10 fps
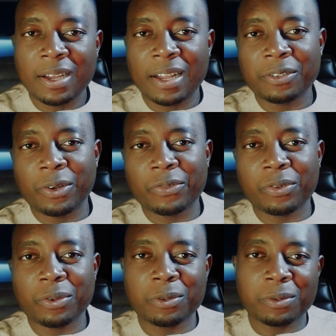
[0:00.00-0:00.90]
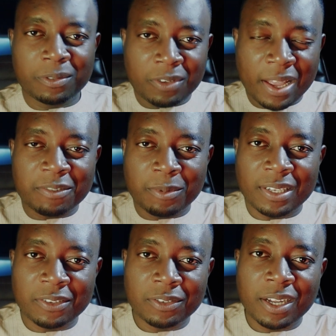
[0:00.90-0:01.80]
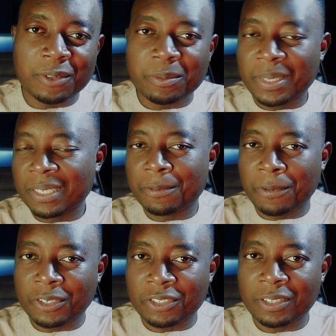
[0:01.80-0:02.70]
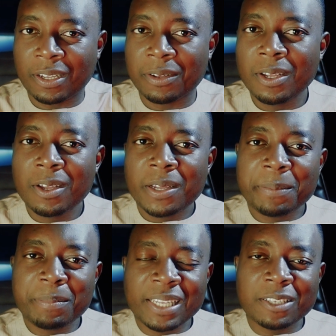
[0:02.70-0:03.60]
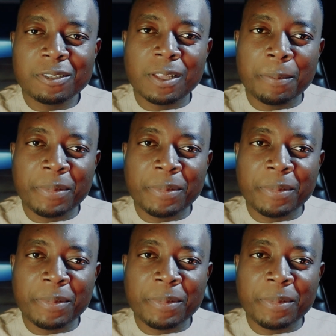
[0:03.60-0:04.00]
and also try as much as you can to make it functional. In making a